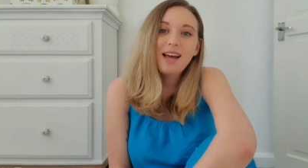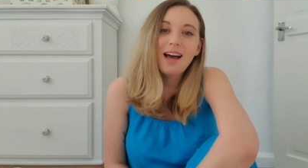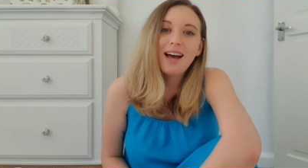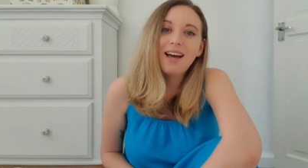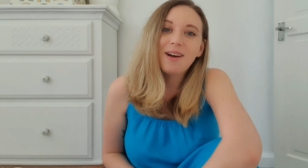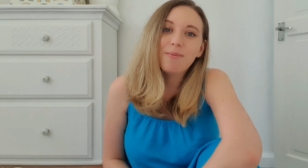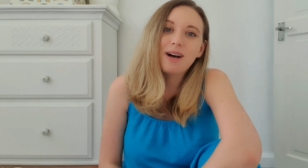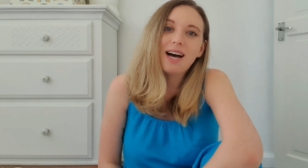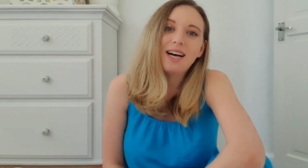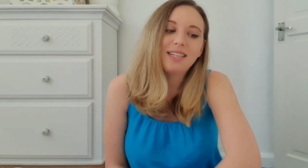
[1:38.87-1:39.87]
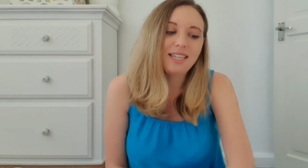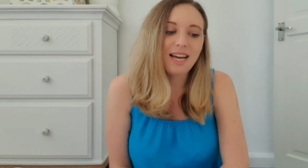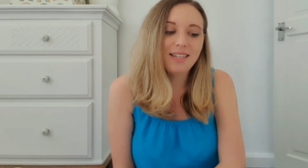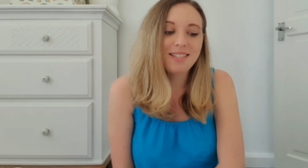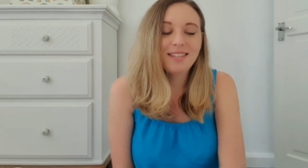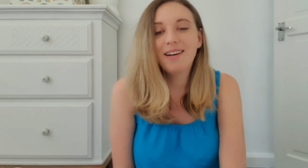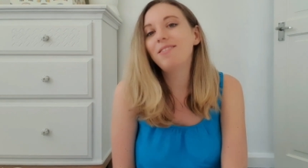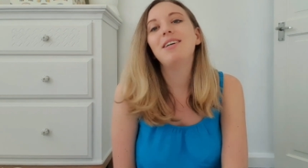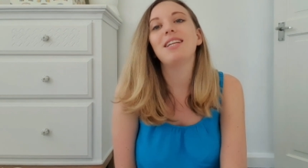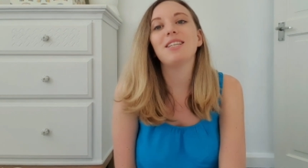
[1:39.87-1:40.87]
And yeah, so
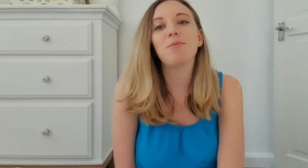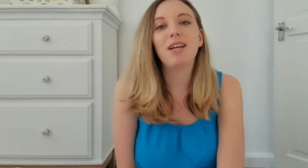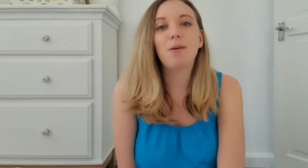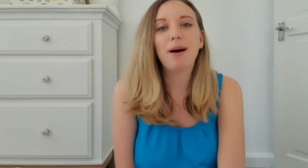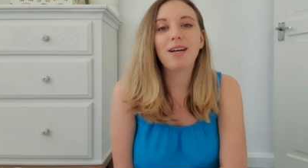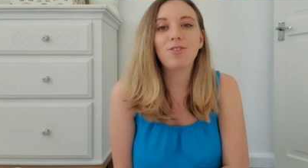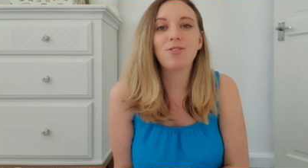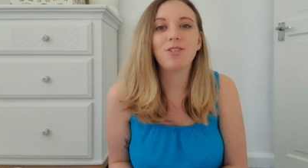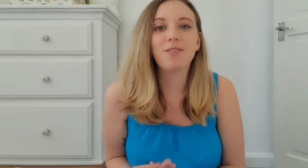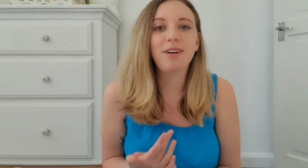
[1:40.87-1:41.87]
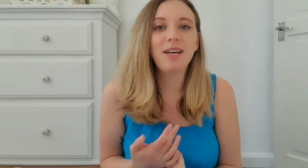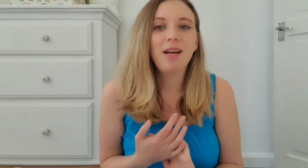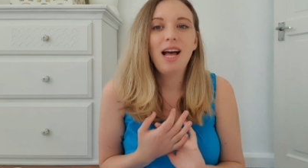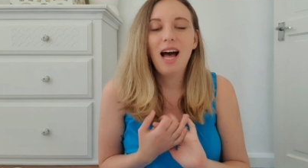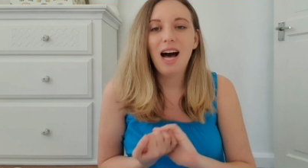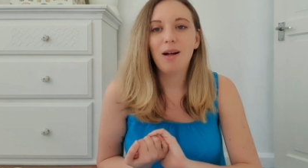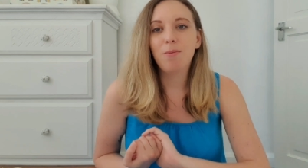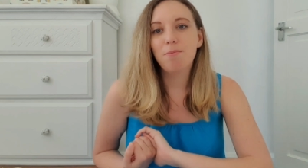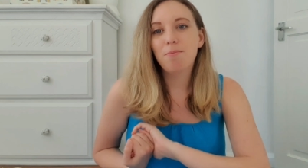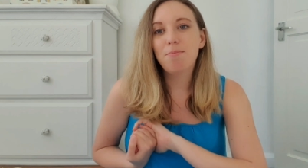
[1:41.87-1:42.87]
that's my little backstory. I
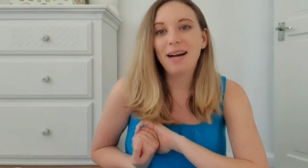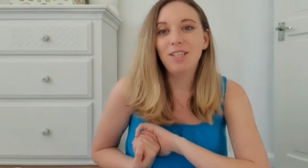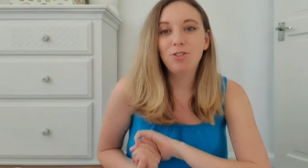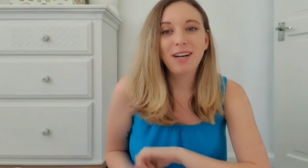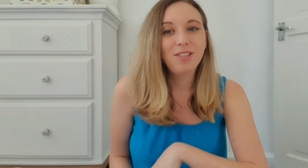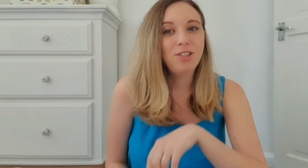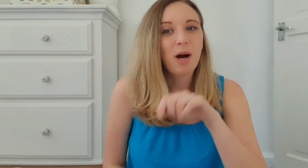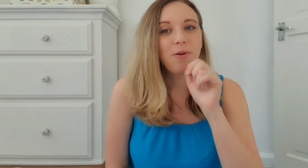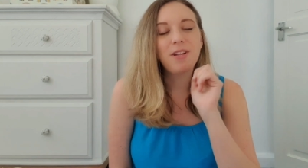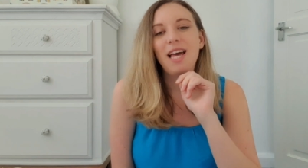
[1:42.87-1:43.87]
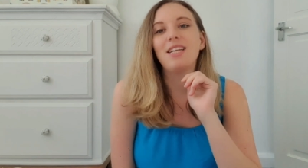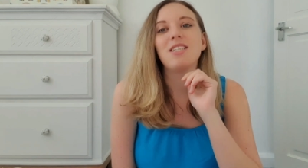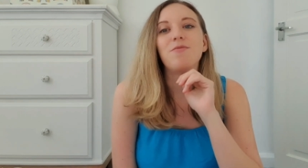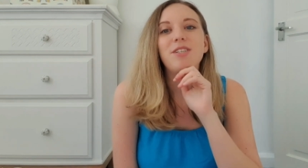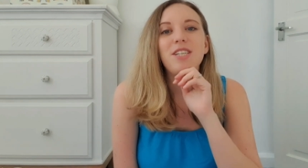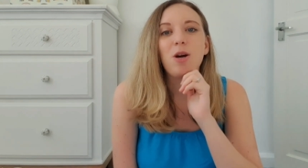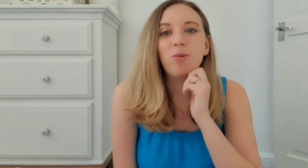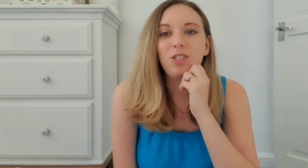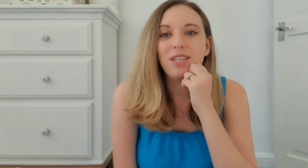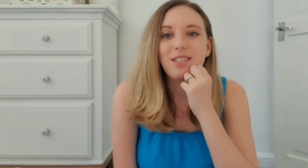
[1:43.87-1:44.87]
might try and show her at the end of the video,
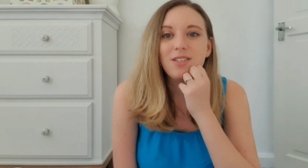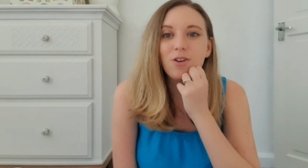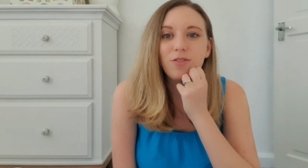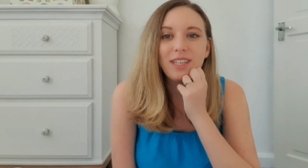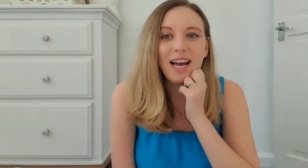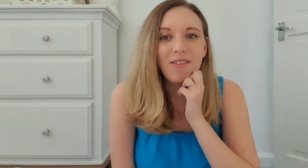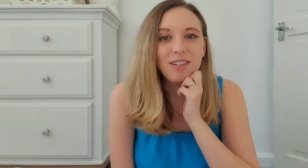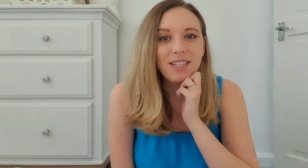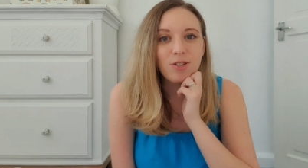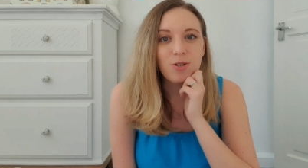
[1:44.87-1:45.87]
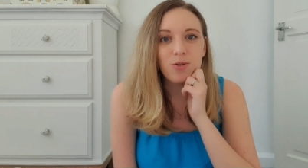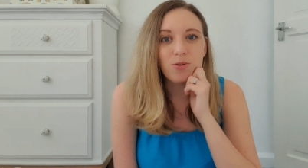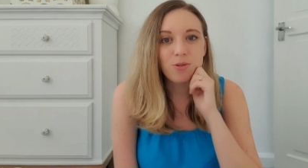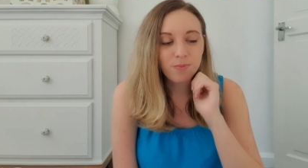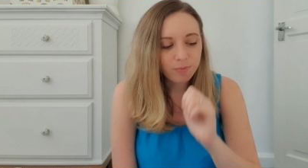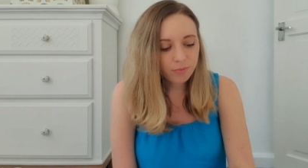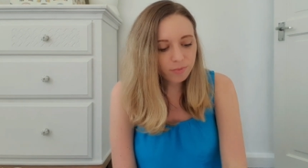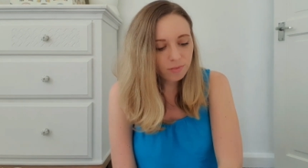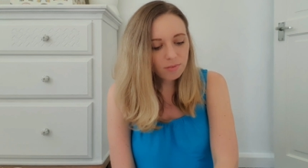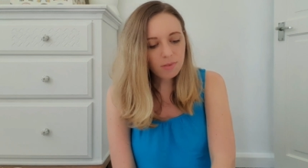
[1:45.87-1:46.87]
but she is currently having a little snooze.
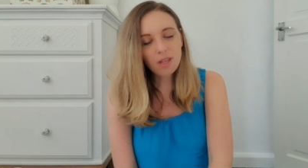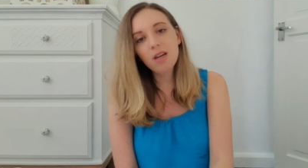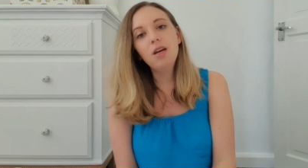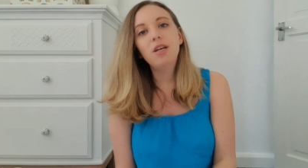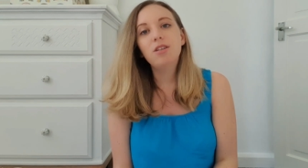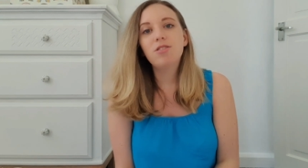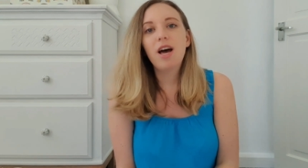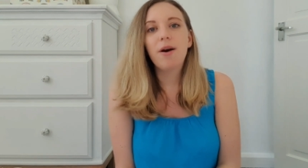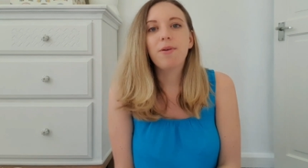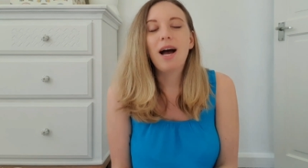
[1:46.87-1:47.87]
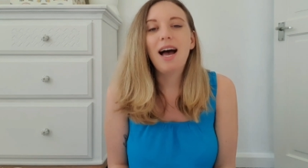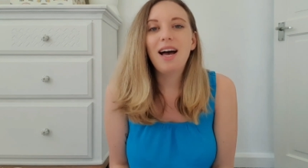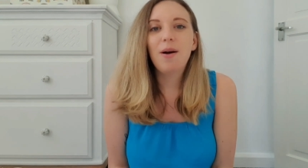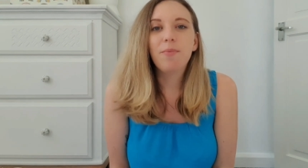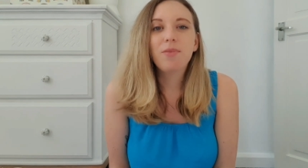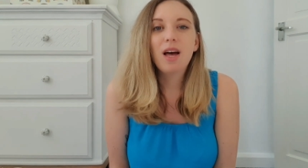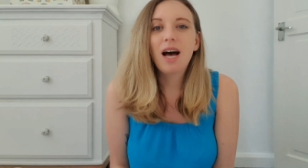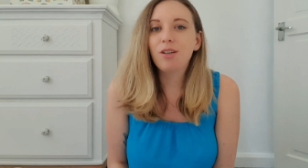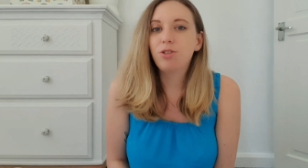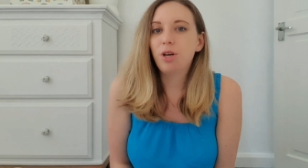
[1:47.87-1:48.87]
So
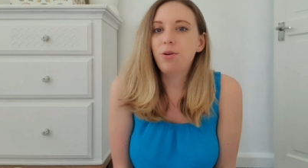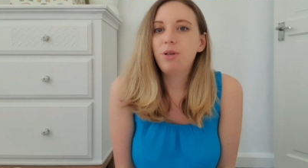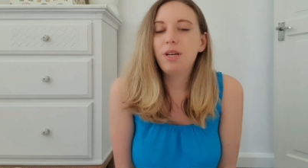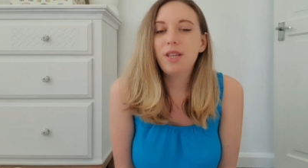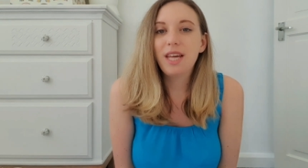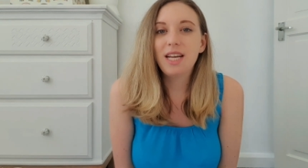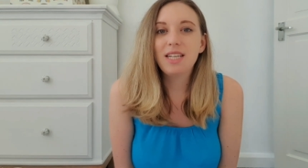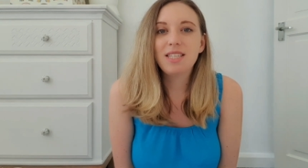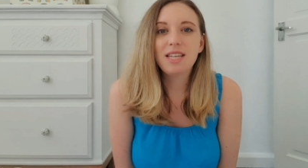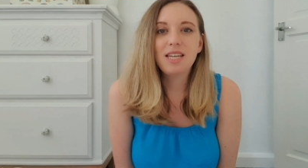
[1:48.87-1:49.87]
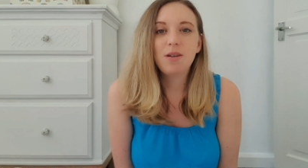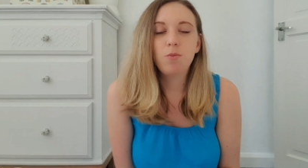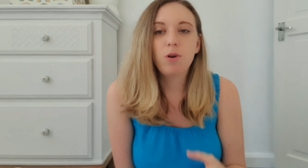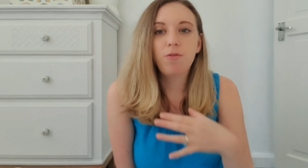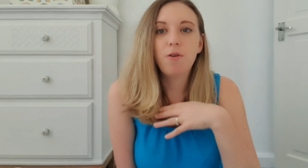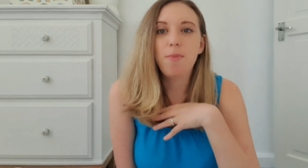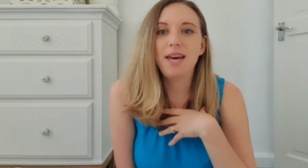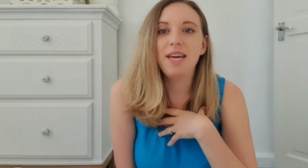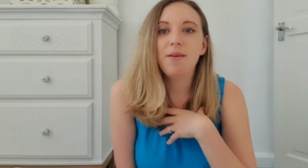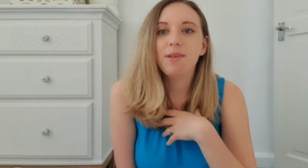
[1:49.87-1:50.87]
I'll show you things that were for
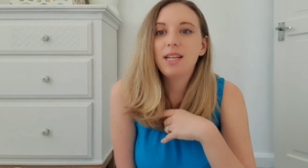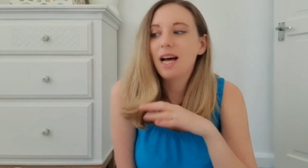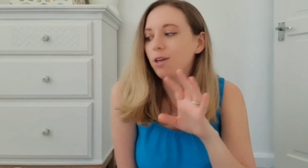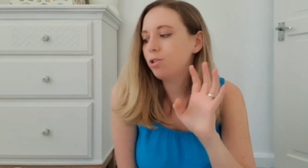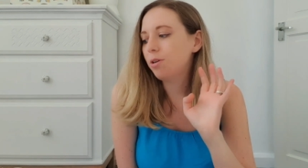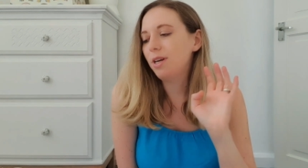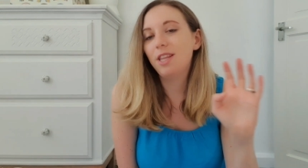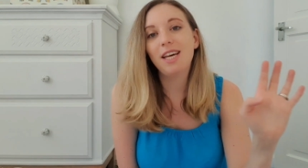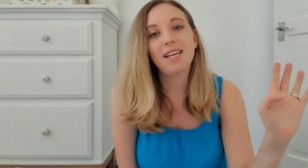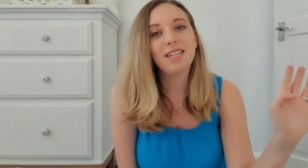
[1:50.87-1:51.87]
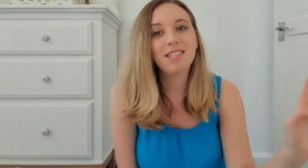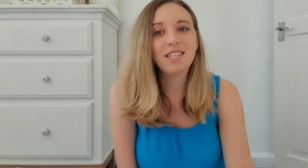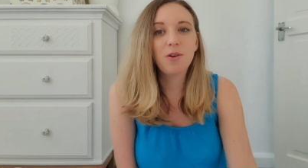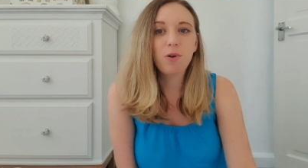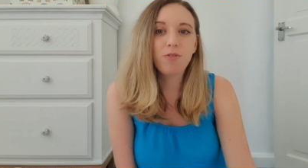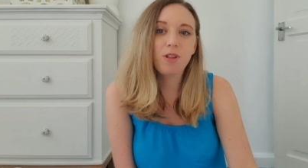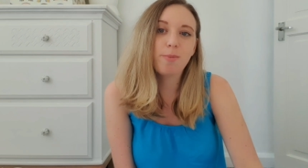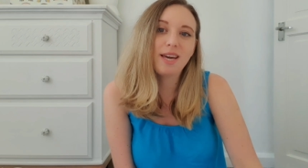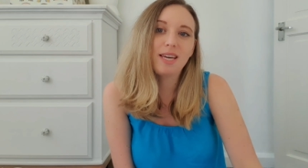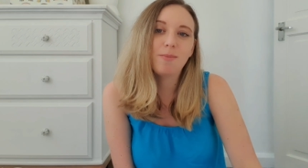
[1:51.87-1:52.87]
me and I'll show you things that were for the
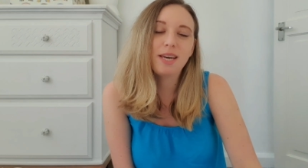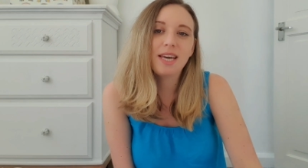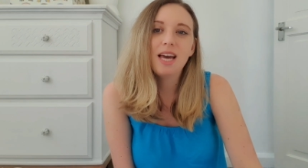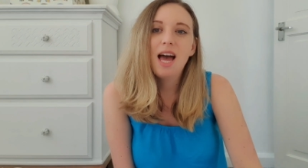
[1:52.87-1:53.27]
baby.